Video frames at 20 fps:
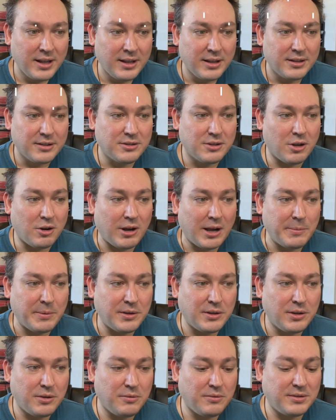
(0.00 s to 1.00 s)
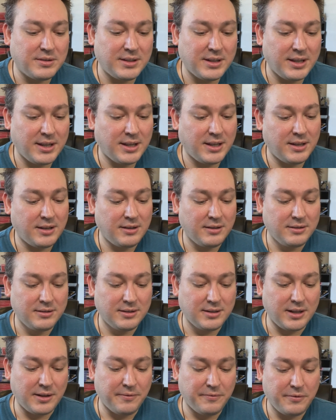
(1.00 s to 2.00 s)
So I've been using
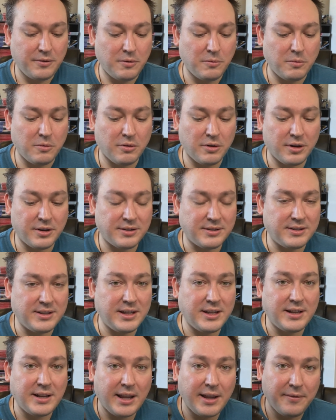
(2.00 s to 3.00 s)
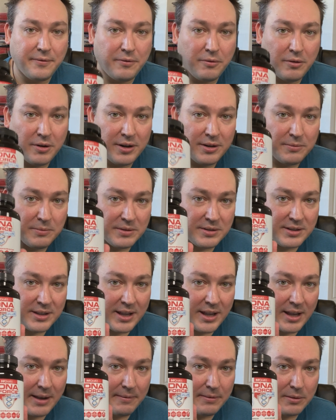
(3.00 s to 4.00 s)
InfoWars DNA Force, which they
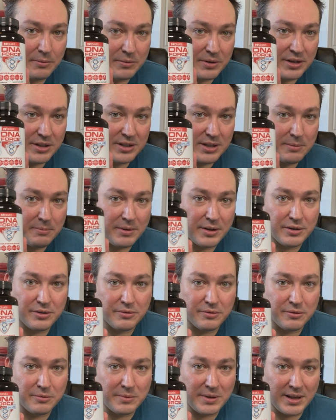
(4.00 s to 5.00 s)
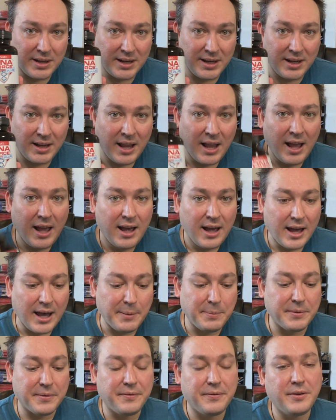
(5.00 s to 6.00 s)
have the reishi mushroom in it. I
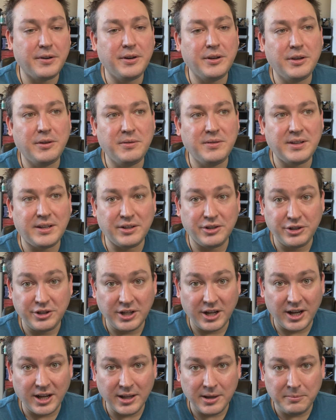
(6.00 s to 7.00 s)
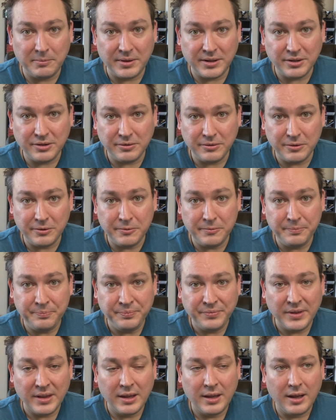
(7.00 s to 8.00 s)
prefer using chaga mushroom.
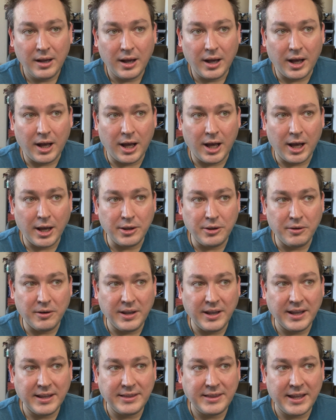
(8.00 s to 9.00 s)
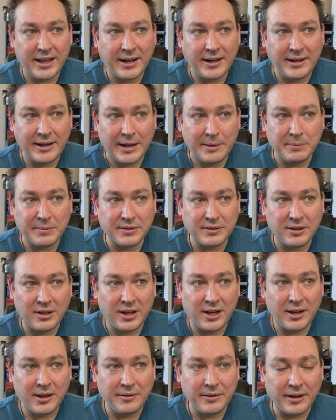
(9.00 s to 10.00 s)
You can get that in
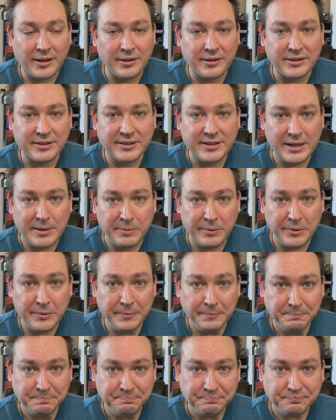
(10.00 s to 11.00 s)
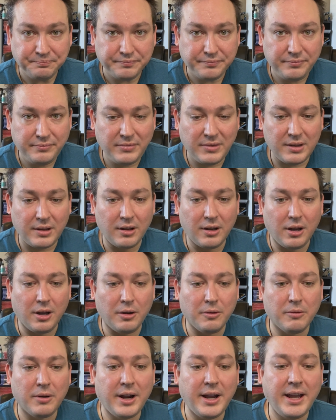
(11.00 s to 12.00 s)
Amazon on Cebu. All
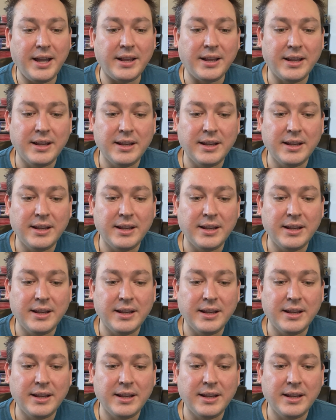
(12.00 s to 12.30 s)
right.